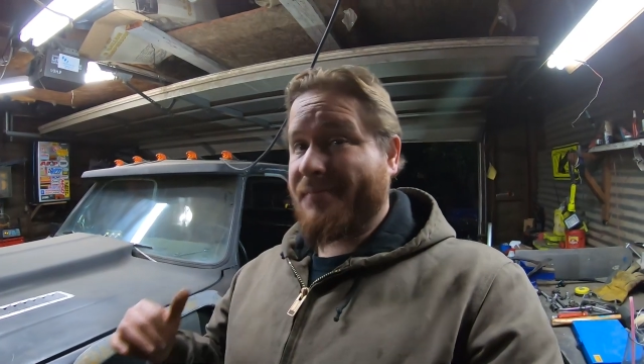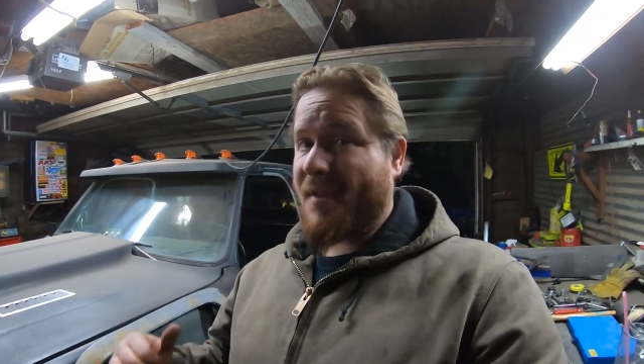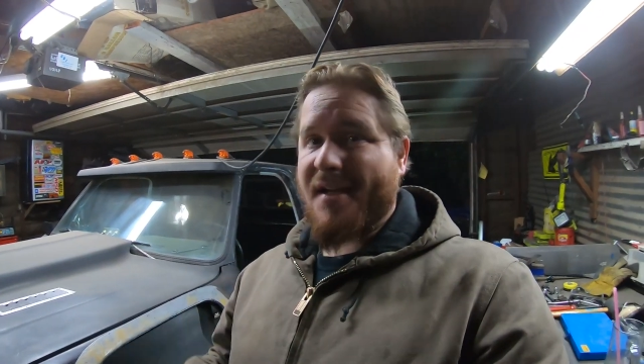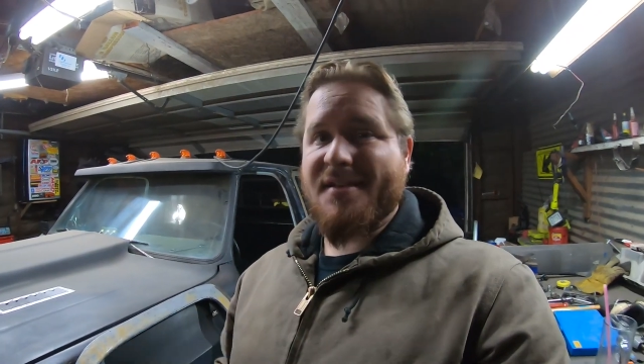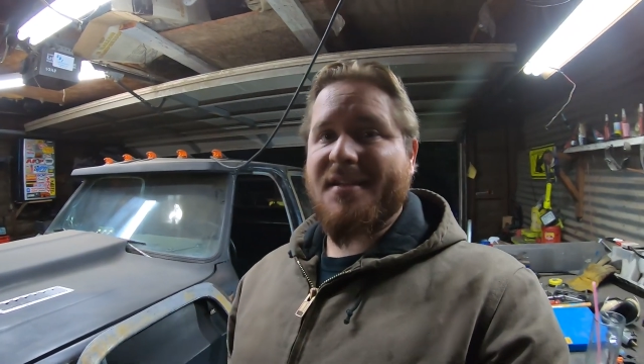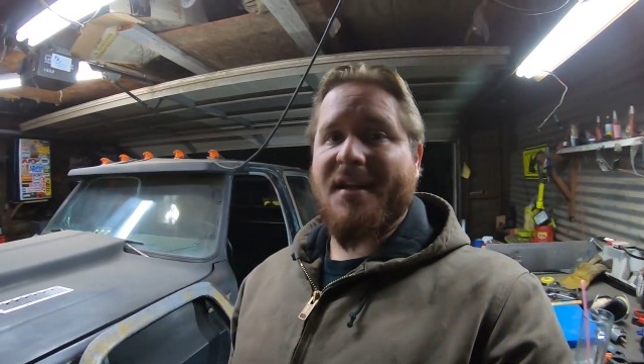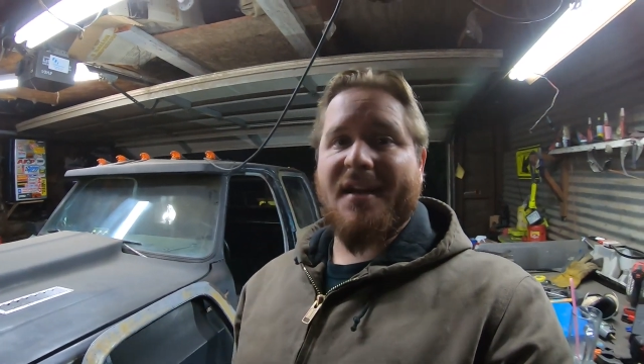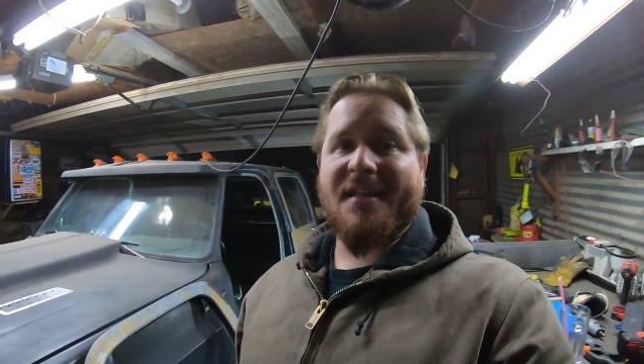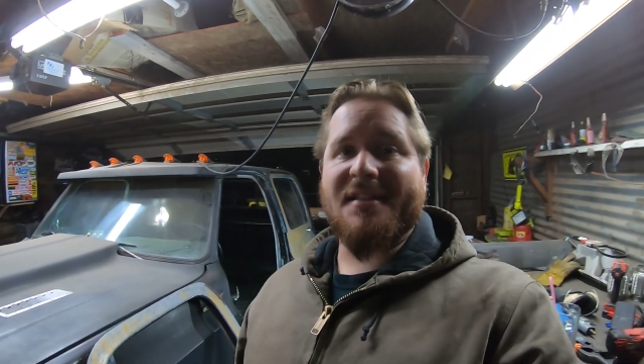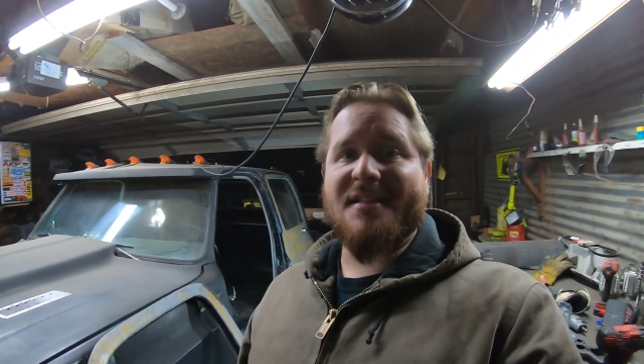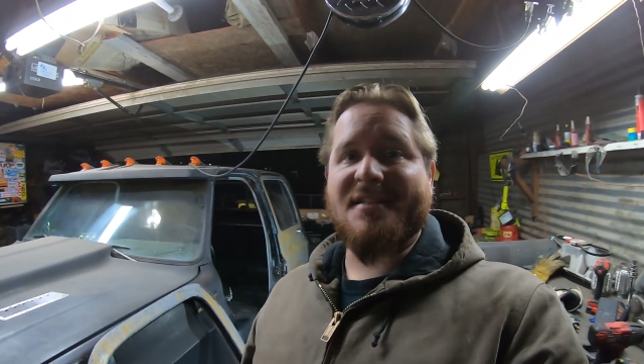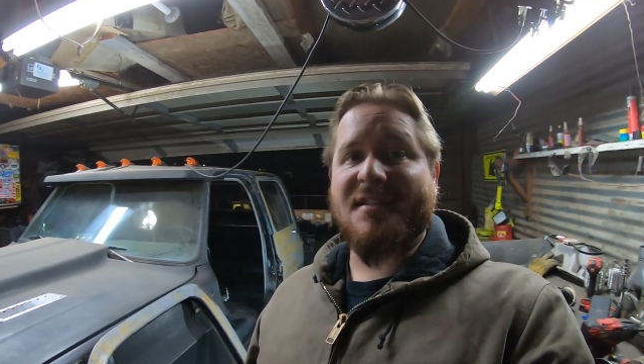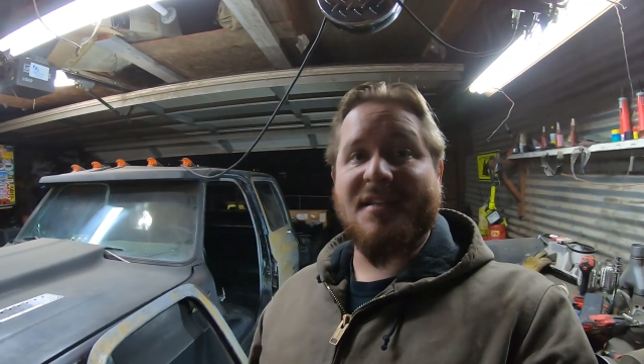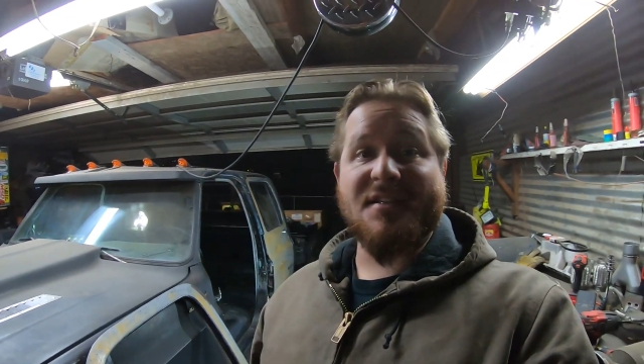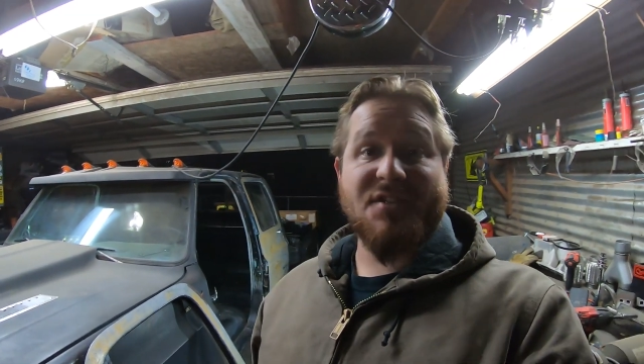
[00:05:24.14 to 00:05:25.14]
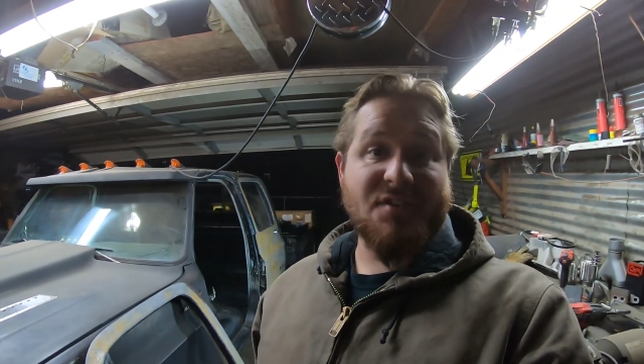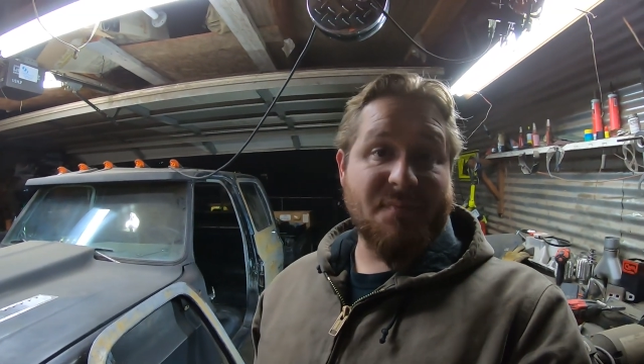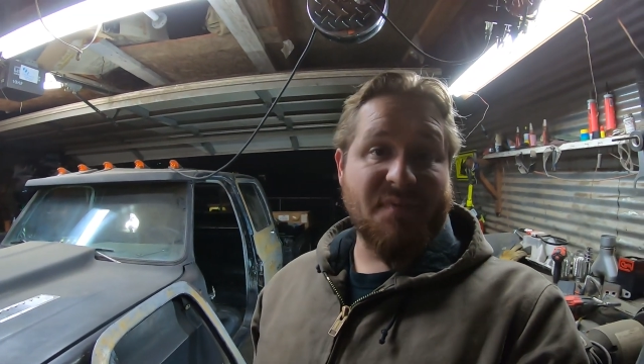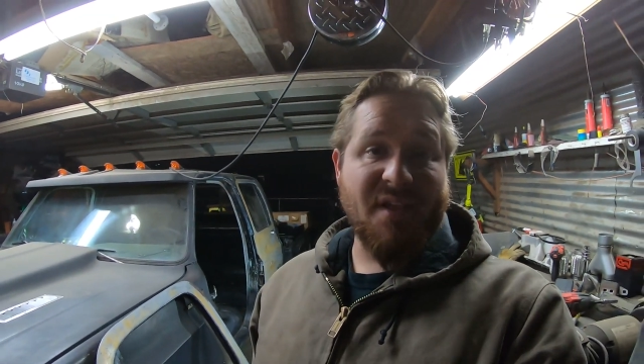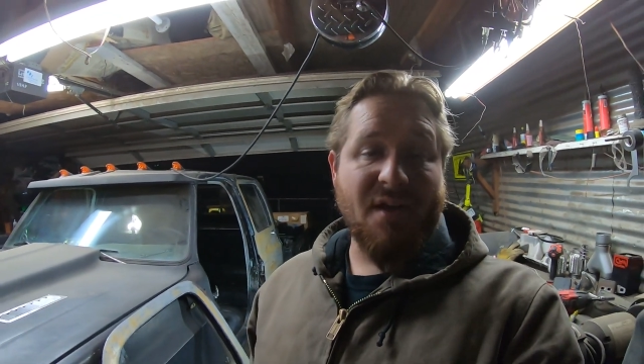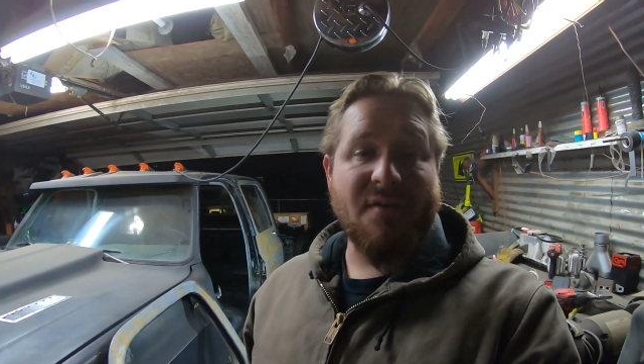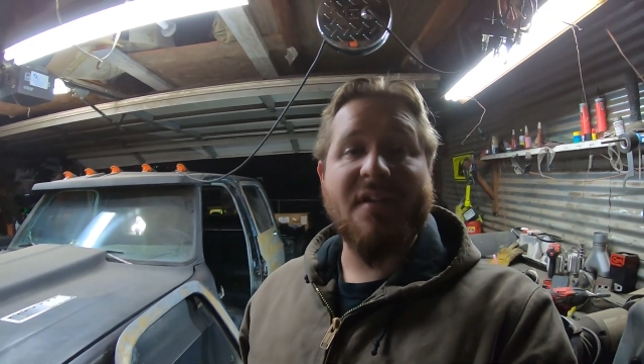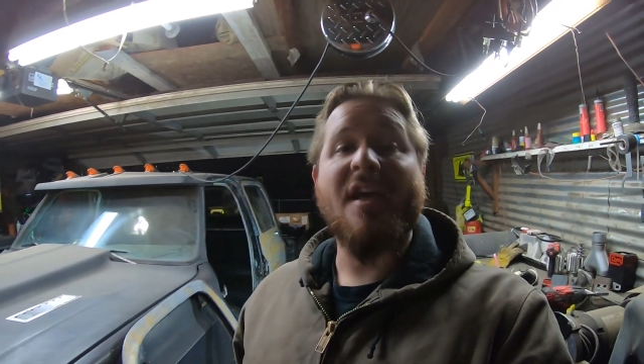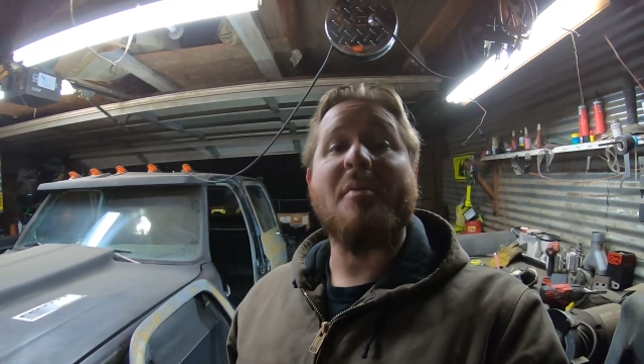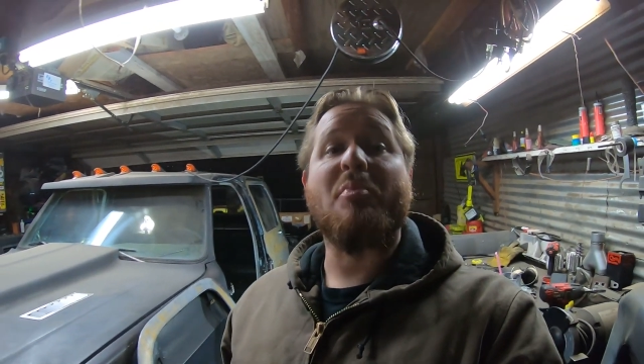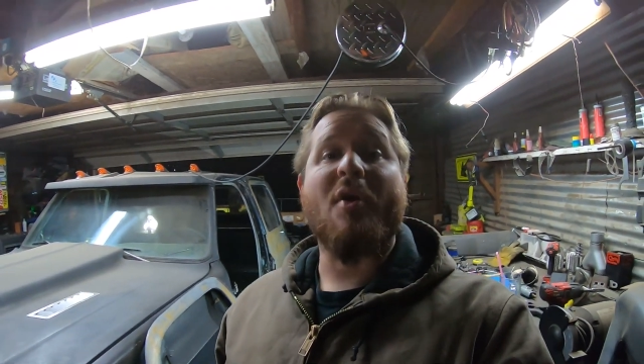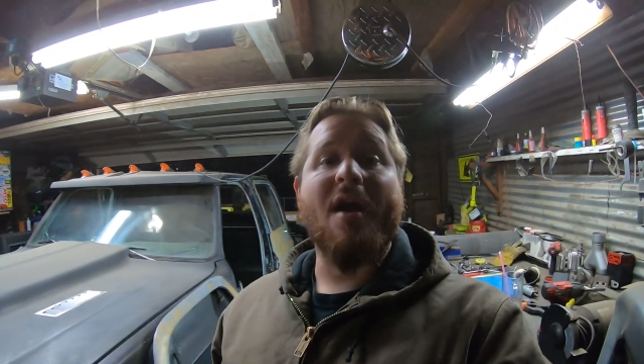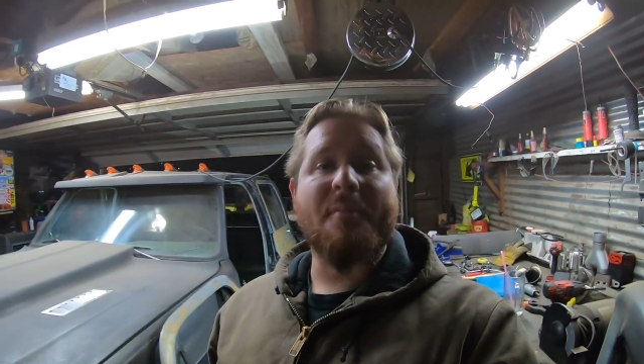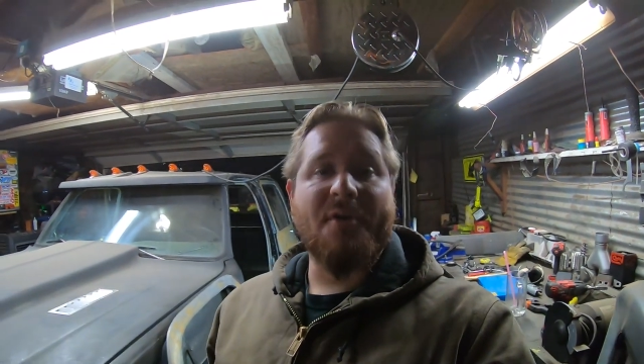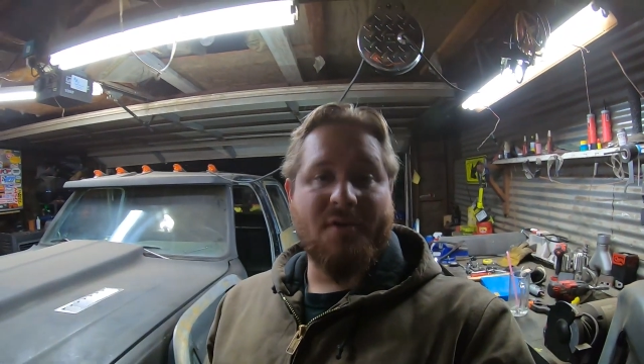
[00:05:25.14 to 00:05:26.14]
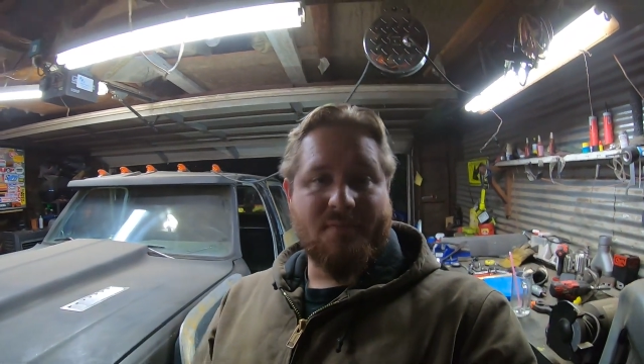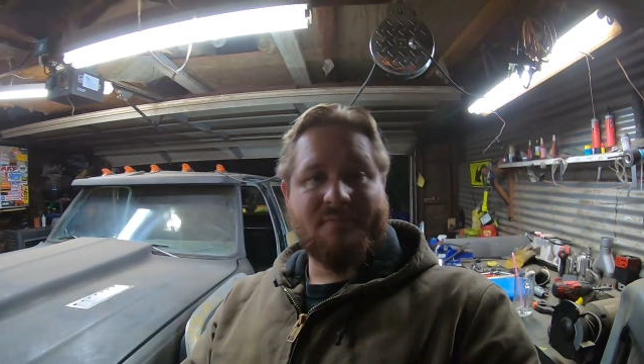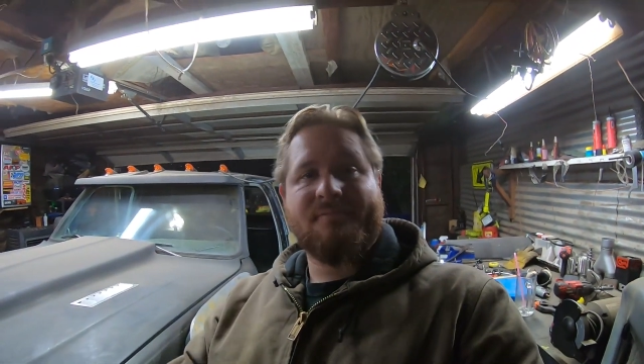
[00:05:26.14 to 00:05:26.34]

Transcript: I just gotta get these things stripped down and primered.